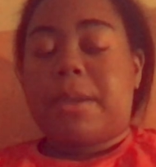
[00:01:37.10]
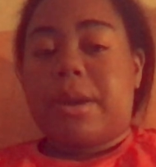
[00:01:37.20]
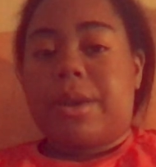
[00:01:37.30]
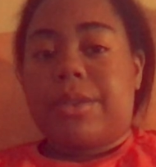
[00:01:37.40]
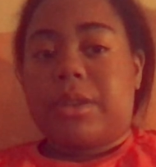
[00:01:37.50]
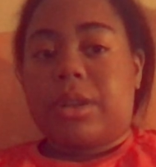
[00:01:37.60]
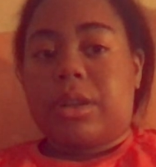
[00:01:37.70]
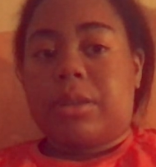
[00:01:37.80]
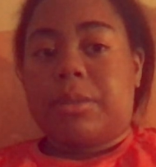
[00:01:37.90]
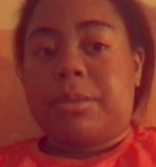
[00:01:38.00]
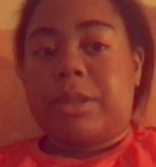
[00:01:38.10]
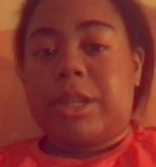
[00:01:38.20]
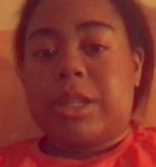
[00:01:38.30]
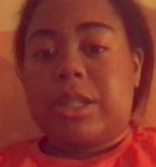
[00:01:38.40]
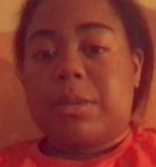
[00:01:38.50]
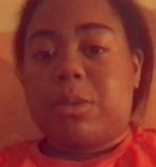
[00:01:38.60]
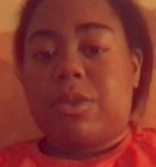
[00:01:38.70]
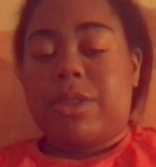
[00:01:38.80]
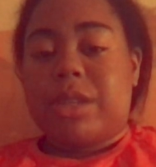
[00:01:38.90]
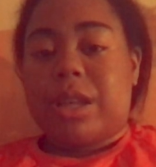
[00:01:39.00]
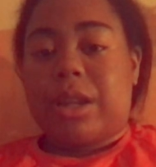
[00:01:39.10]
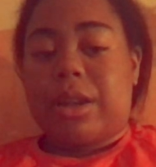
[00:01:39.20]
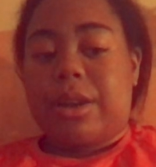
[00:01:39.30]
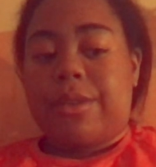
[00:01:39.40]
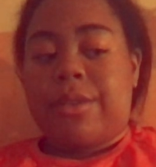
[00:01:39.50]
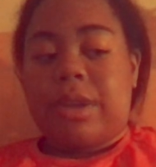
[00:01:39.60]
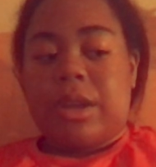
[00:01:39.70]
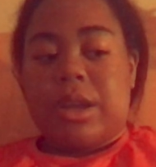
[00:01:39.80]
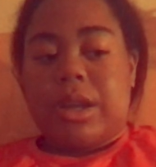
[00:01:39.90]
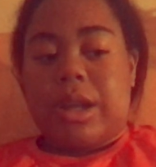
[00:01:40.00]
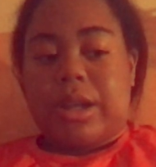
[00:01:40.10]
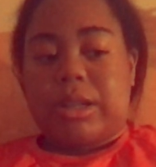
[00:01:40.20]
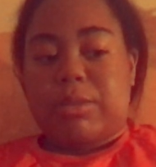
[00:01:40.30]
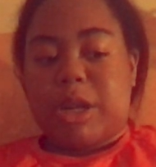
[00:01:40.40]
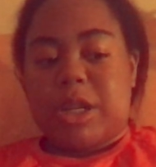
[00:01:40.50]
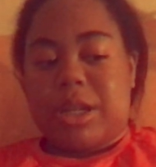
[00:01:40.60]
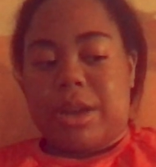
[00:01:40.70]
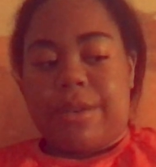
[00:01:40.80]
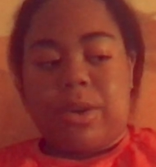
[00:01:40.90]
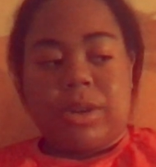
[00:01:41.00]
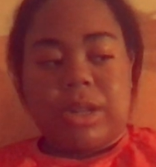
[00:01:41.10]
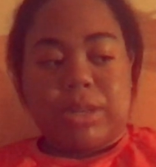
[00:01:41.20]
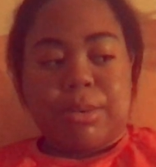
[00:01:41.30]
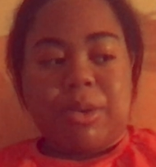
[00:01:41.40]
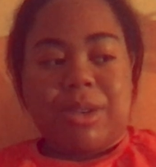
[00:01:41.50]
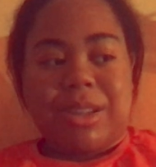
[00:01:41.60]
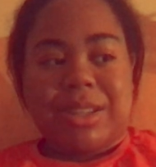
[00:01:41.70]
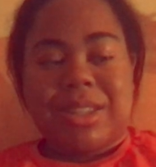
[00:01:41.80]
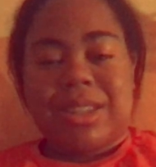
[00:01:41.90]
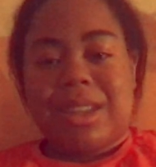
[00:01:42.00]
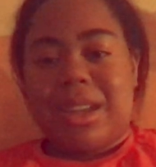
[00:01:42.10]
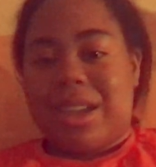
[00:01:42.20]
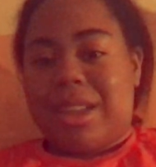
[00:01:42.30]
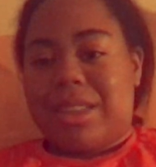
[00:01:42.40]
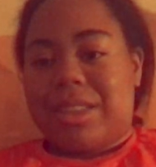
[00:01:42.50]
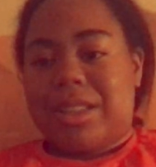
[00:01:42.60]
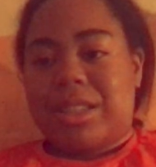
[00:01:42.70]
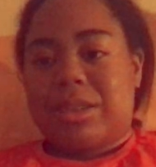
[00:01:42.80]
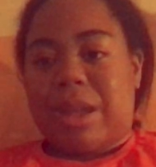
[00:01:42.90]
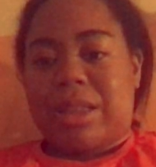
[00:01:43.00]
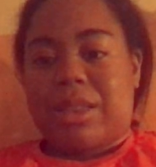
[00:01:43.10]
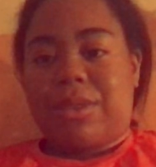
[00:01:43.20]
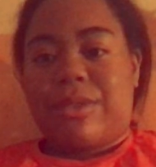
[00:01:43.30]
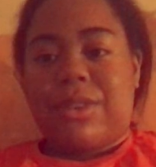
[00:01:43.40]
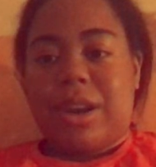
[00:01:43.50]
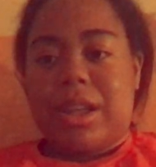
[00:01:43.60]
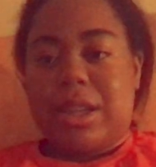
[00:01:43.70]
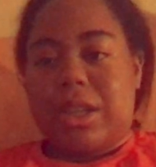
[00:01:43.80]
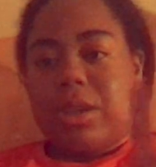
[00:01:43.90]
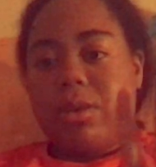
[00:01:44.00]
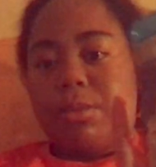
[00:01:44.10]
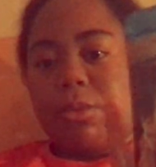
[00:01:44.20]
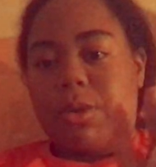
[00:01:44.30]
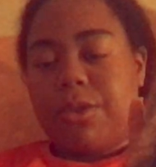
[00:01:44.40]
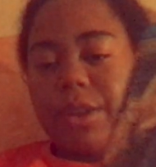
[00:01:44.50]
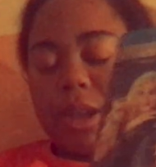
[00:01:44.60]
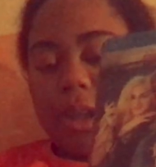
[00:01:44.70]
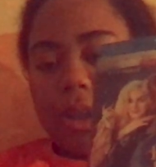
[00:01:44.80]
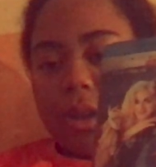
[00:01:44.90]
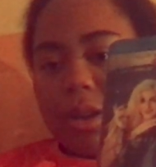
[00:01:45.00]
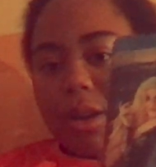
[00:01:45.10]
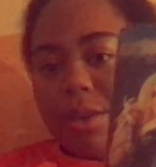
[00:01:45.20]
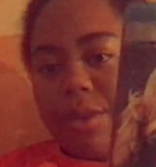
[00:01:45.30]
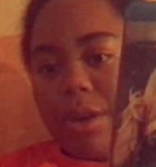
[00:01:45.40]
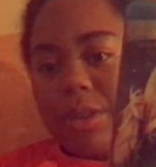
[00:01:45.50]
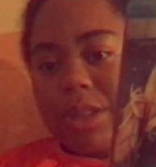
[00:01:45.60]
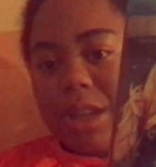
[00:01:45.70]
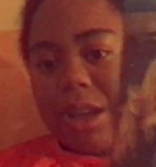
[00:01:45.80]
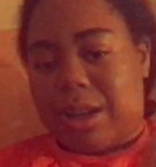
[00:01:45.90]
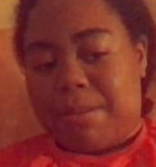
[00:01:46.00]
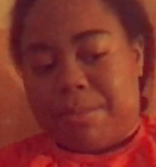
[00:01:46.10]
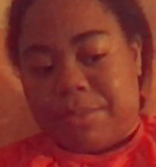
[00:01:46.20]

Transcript: Of um, Disney movies I love, and I especially love Hocus Pocus. This is like the funny, cute movie of all time.